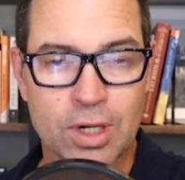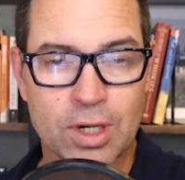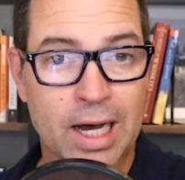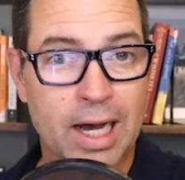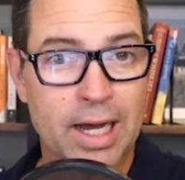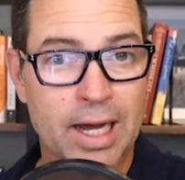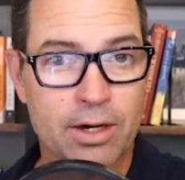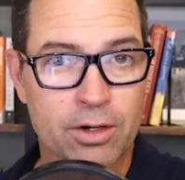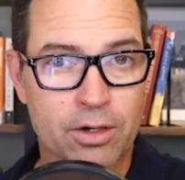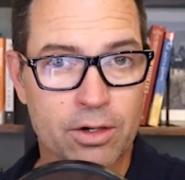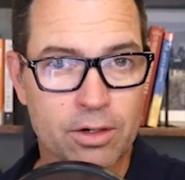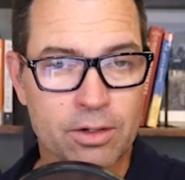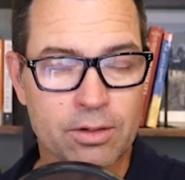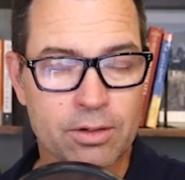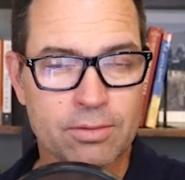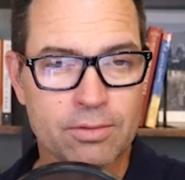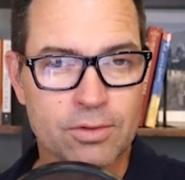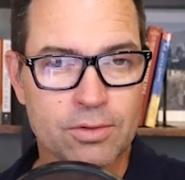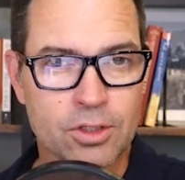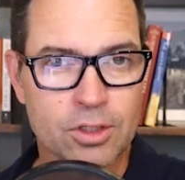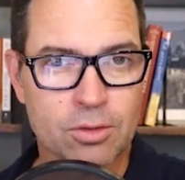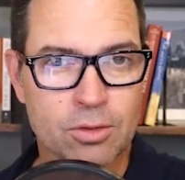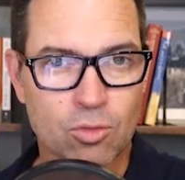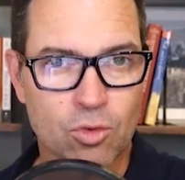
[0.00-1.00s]
hire
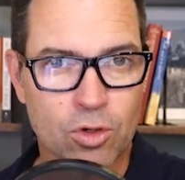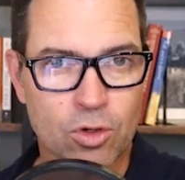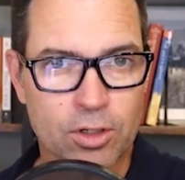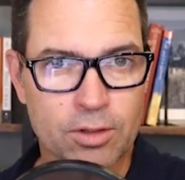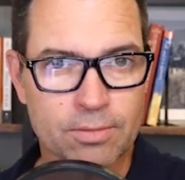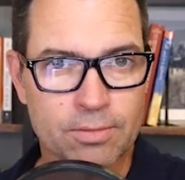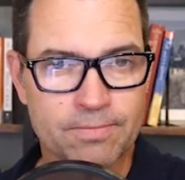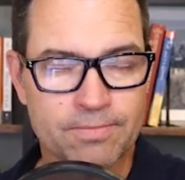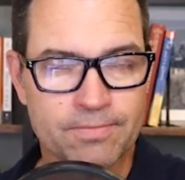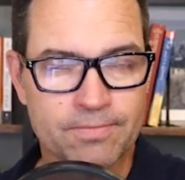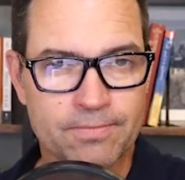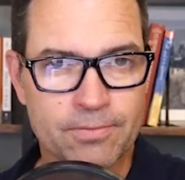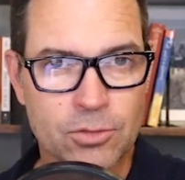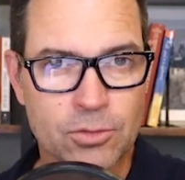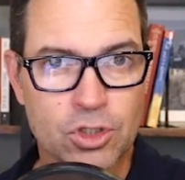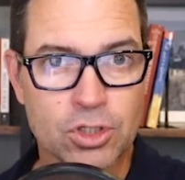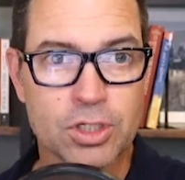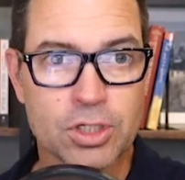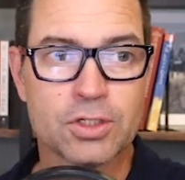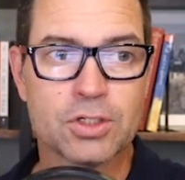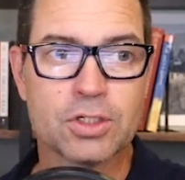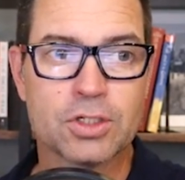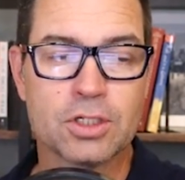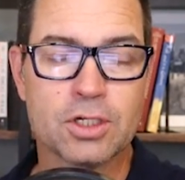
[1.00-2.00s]
someone,
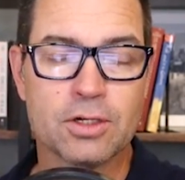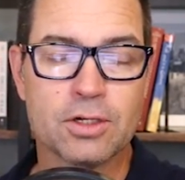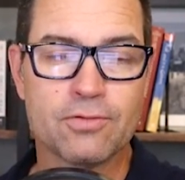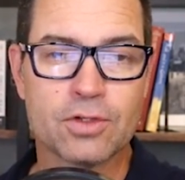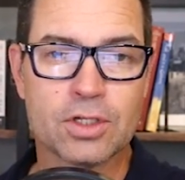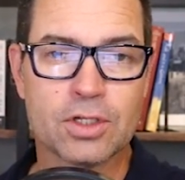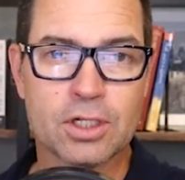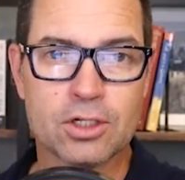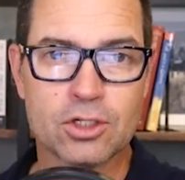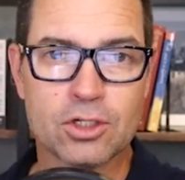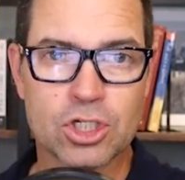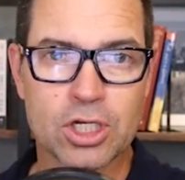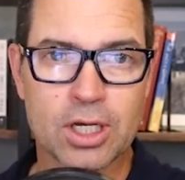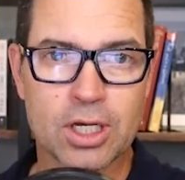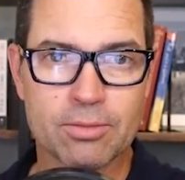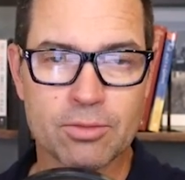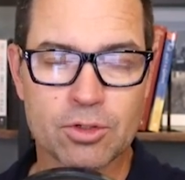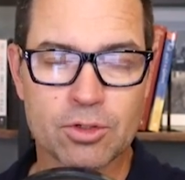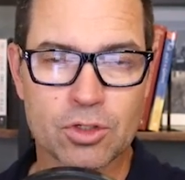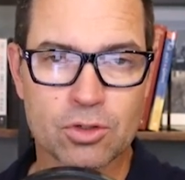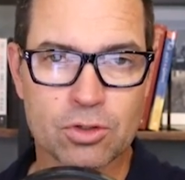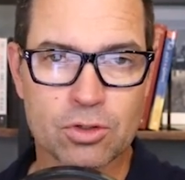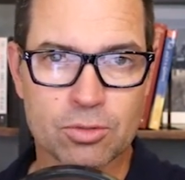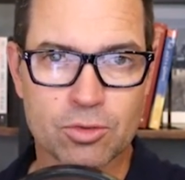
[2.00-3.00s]
just enough to get a job
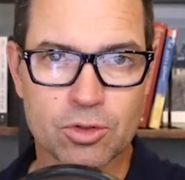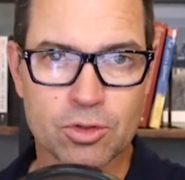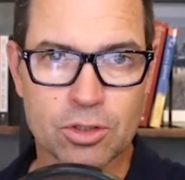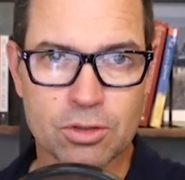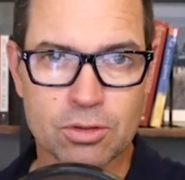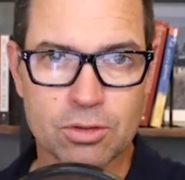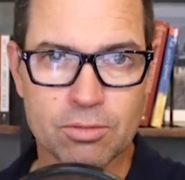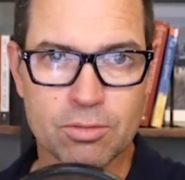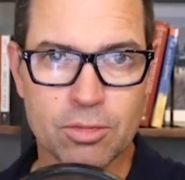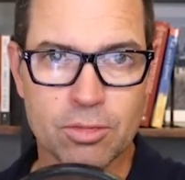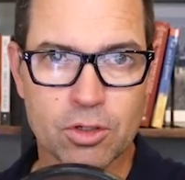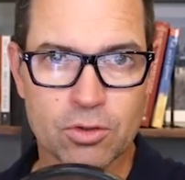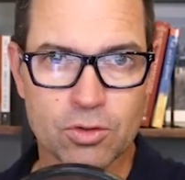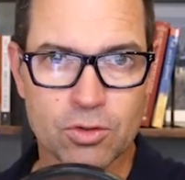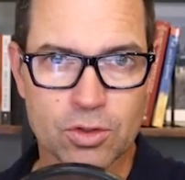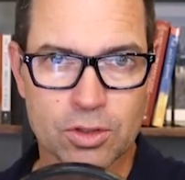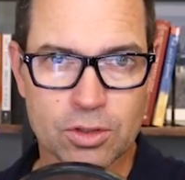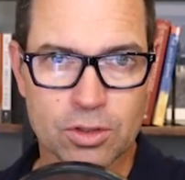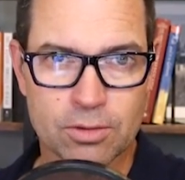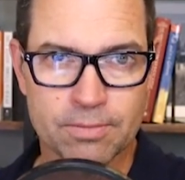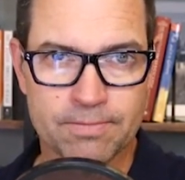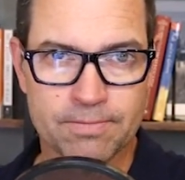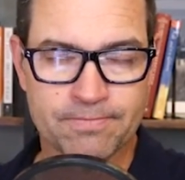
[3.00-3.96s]
description posted.